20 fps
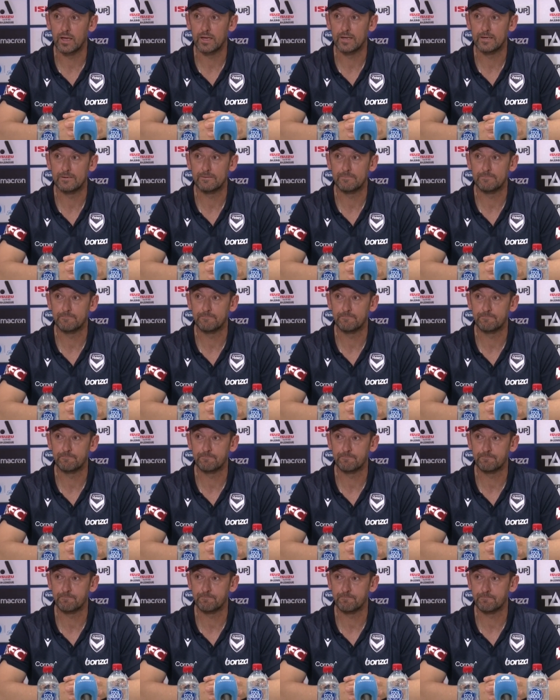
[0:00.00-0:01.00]
line was a
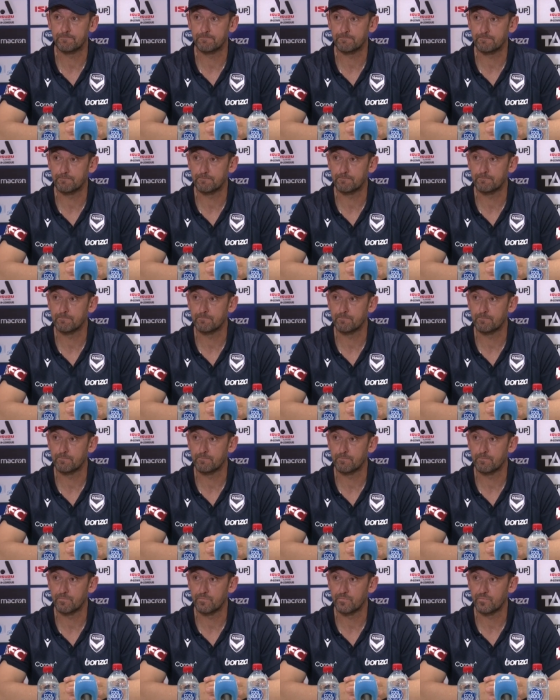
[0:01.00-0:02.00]
big plus you take
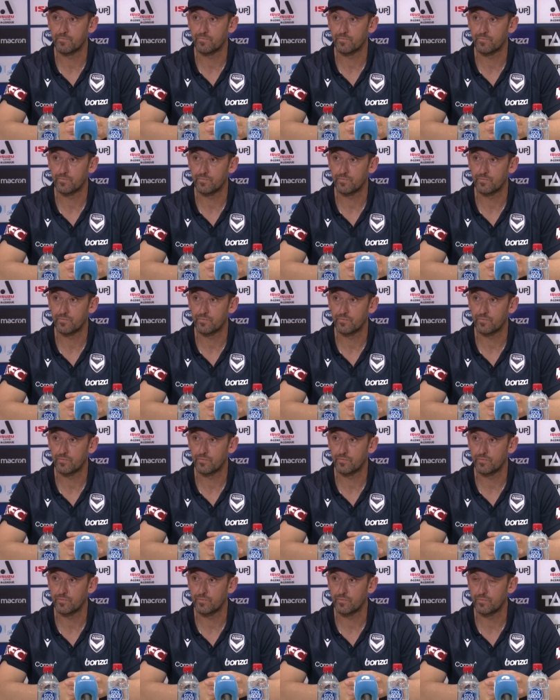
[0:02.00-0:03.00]
out of this in the next week
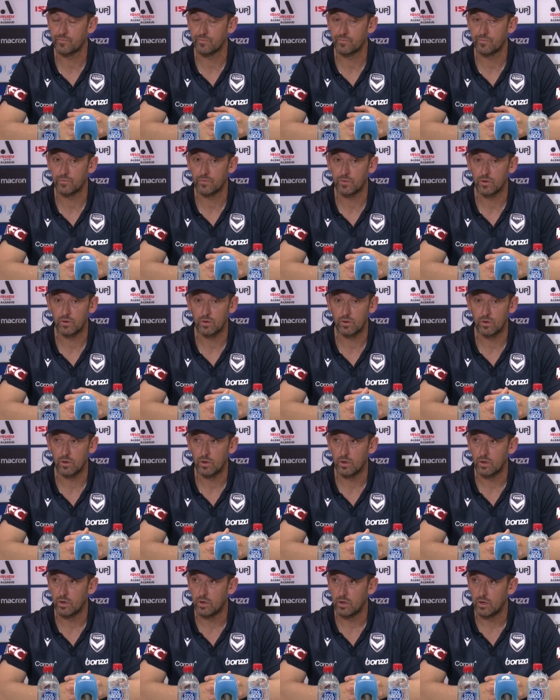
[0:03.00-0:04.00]
to, from today's
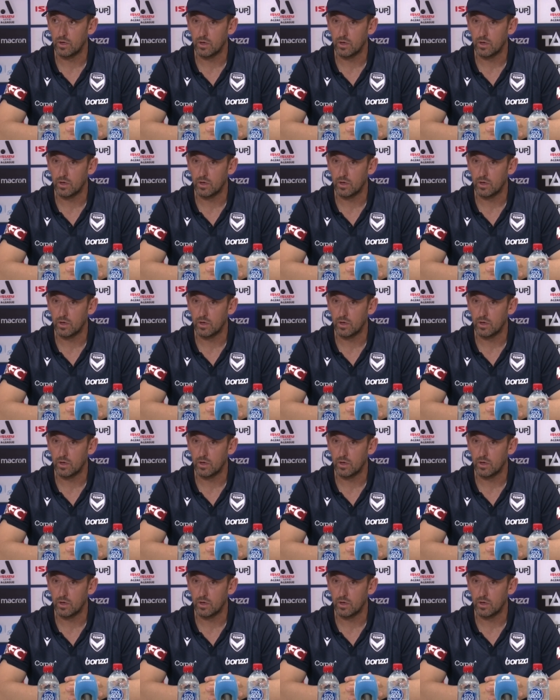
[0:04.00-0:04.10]
game.